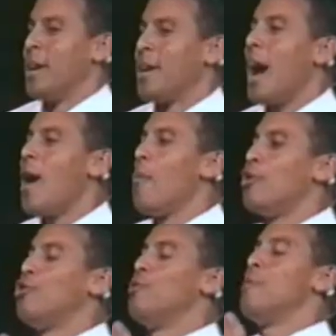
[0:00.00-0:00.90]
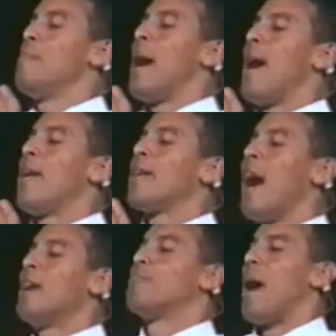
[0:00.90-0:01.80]
God wants you to be about
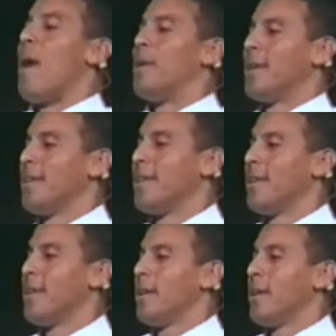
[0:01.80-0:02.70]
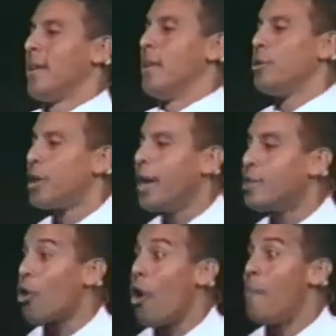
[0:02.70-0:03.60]
God's power. Little
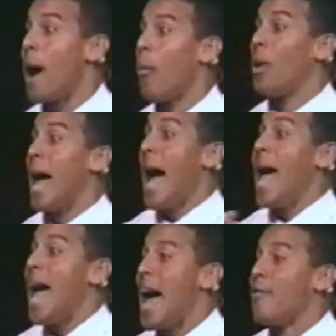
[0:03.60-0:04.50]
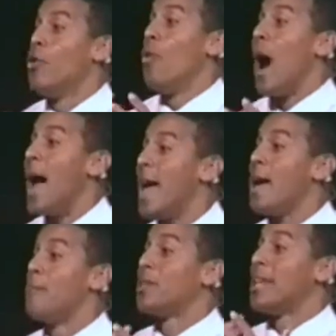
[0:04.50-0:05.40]
kids are about what I have, who I
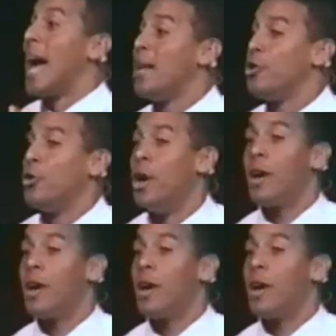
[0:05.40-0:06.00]
am, what did I do.